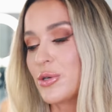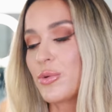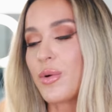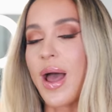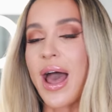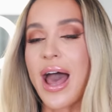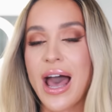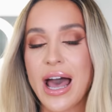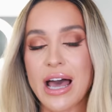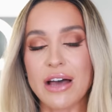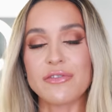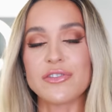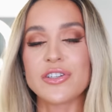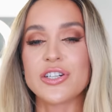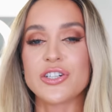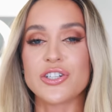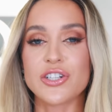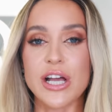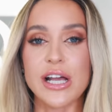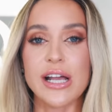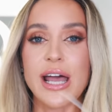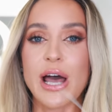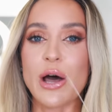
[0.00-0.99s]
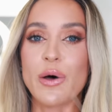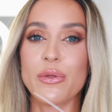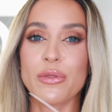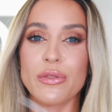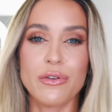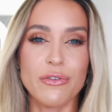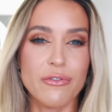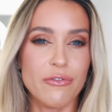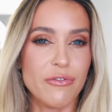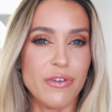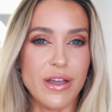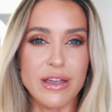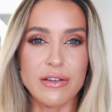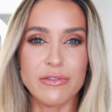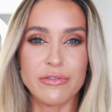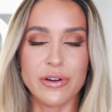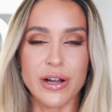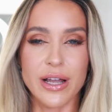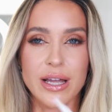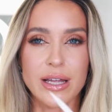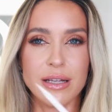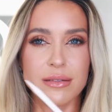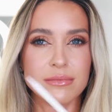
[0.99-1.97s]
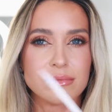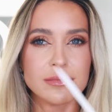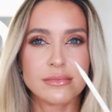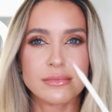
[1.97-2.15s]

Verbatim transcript: you have to check out The Favorite.